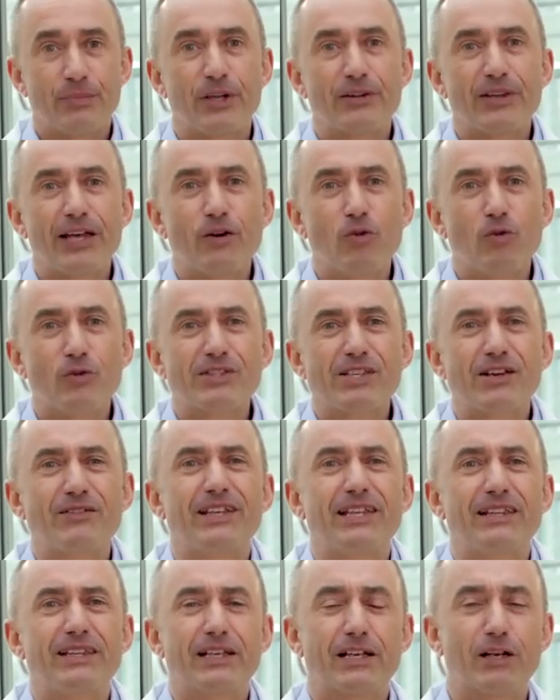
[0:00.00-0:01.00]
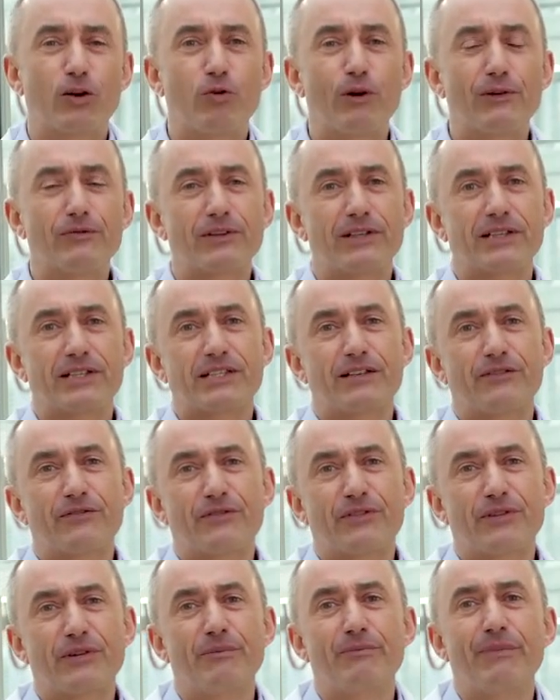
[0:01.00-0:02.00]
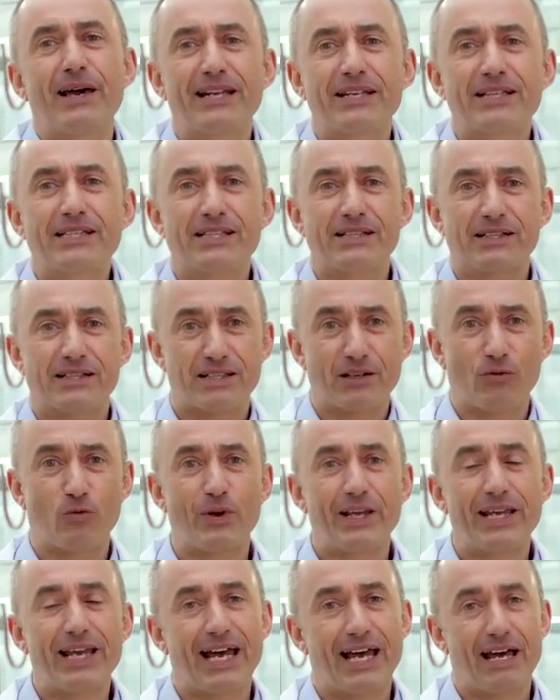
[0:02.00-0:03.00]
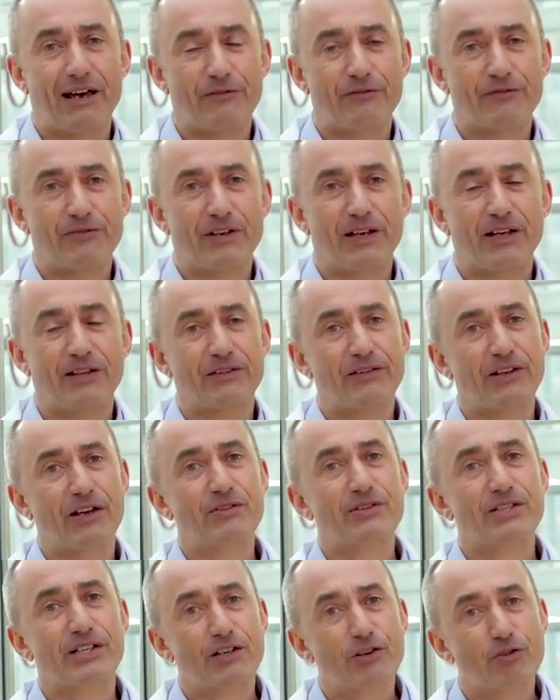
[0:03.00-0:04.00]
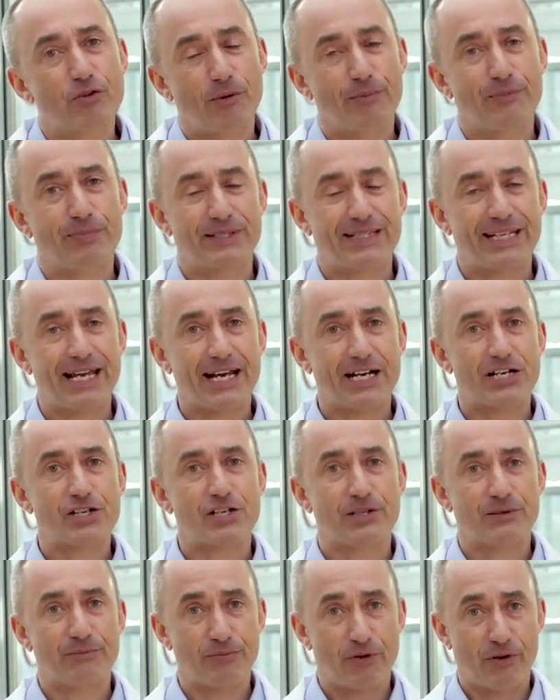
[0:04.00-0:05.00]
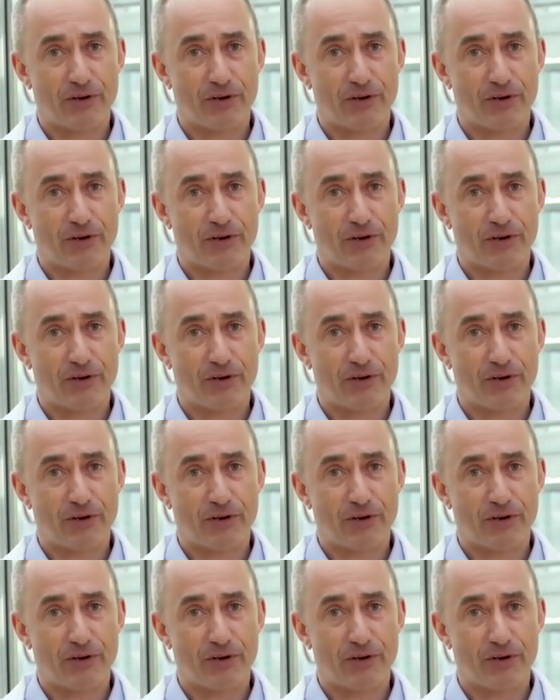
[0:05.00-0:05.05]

but they also need the equivalent of the medicines that we have, and those are crop protection